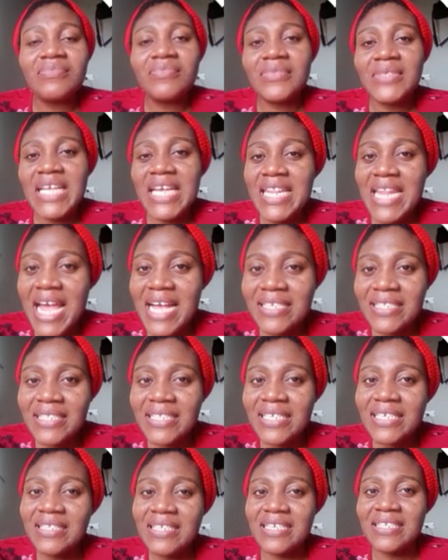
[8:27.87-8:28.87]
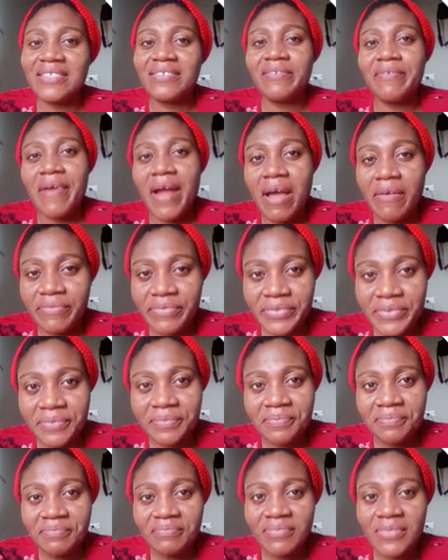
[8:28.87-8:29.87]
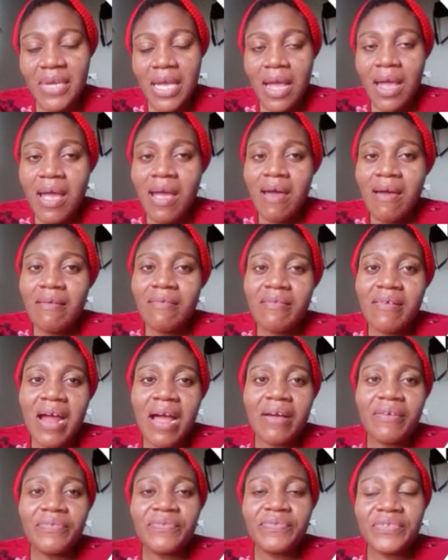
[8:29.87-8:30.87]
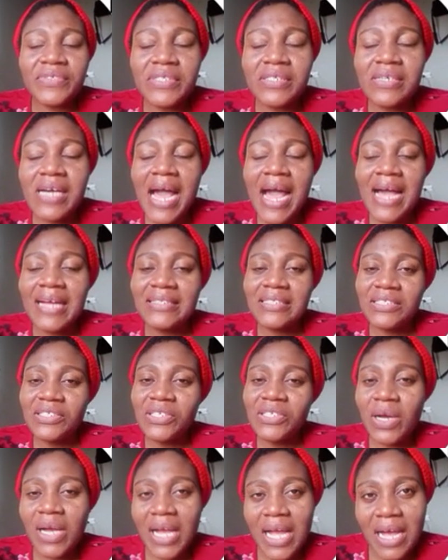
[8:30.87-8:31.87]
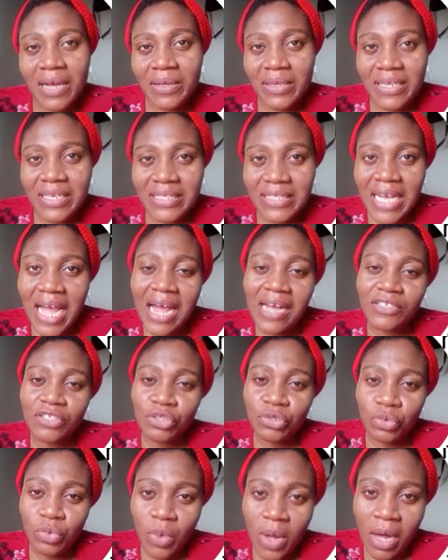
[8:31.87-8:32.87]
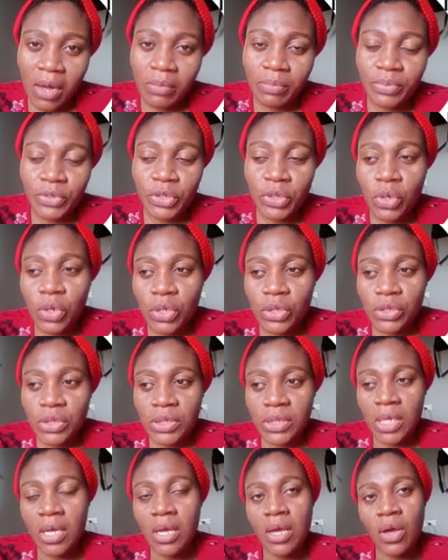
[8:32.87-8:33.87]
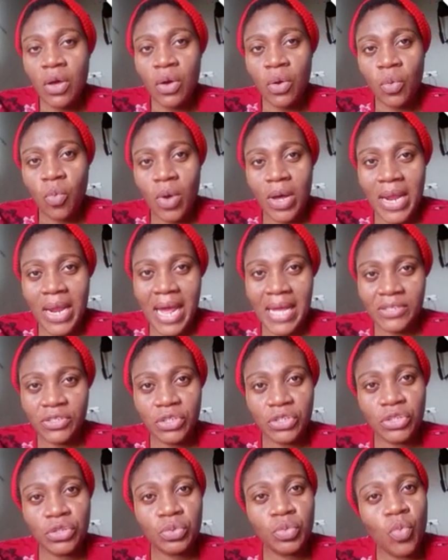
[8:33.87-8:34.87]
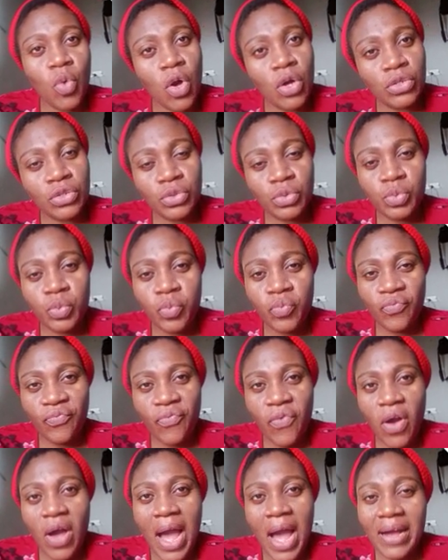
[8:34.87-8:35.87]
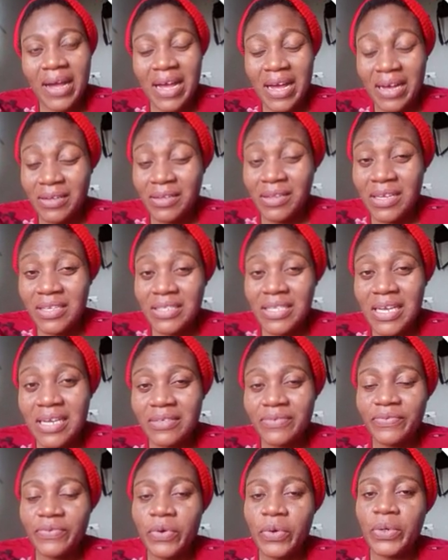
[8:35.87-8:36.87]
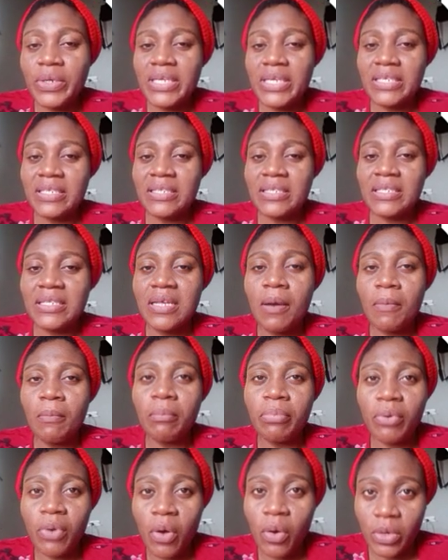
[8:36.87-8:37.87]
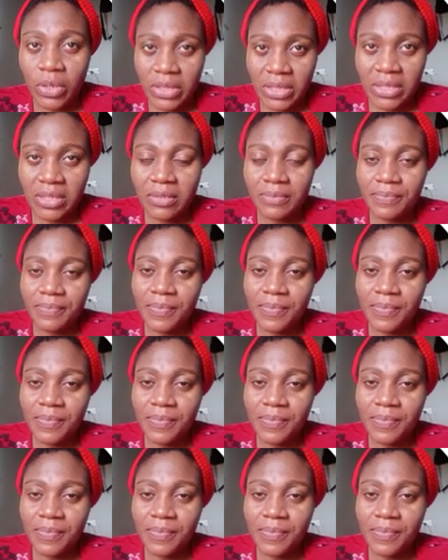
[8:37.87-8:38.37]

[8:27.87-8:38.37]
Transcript: The next thing is gravel. Gravel, I did not calculate as well because what I just worked for, I calculated for is blocks,